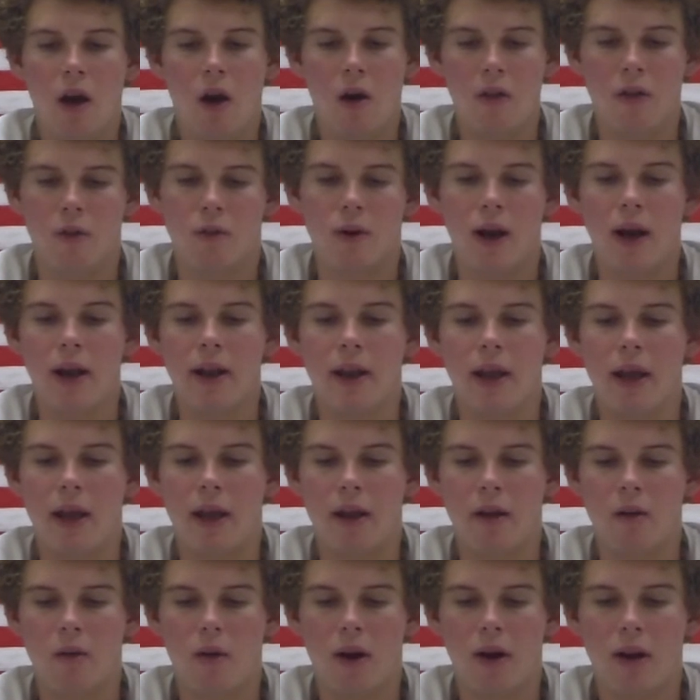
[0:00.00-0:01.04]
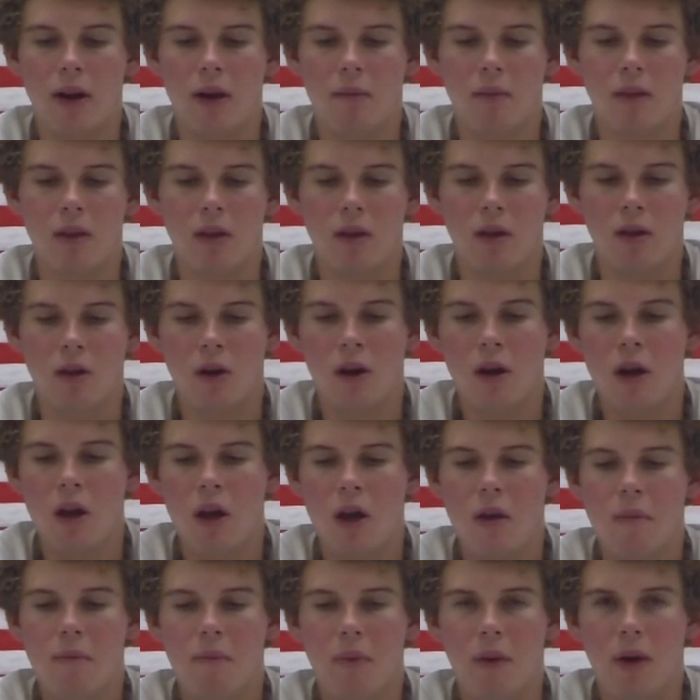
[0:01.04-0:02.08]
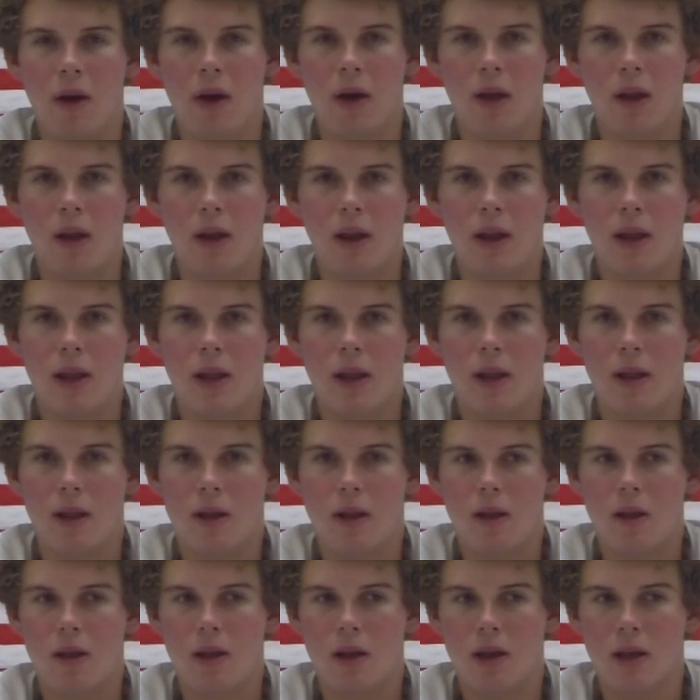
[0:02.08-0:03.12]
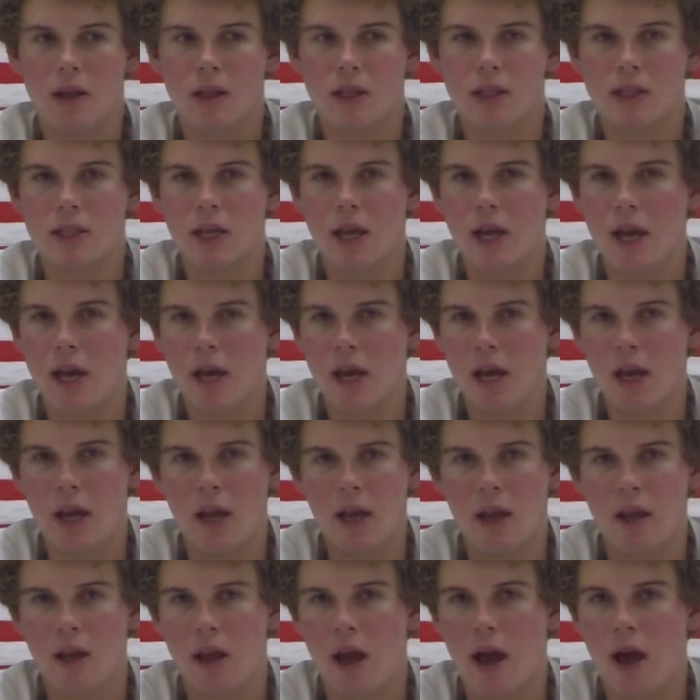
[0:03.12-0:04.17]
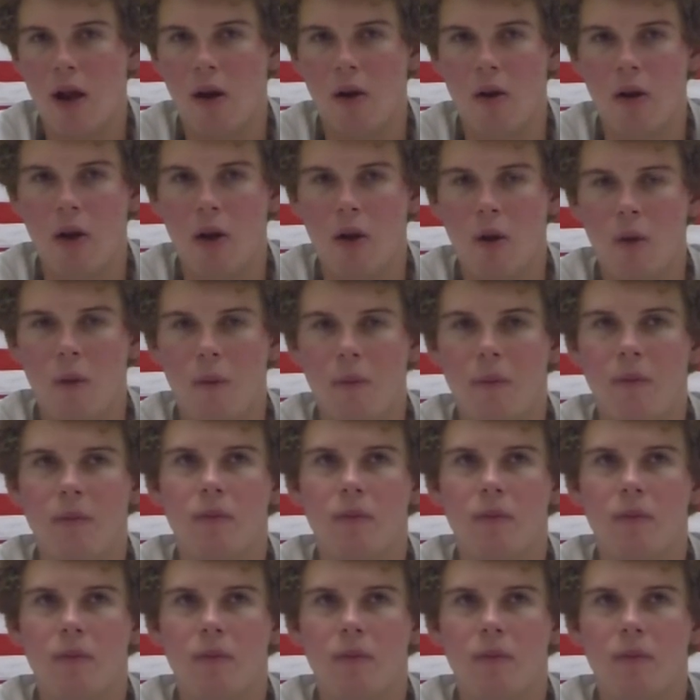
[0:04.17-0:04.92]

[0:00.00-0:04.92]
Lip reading: on the right day and right time of year. But say, I don't know,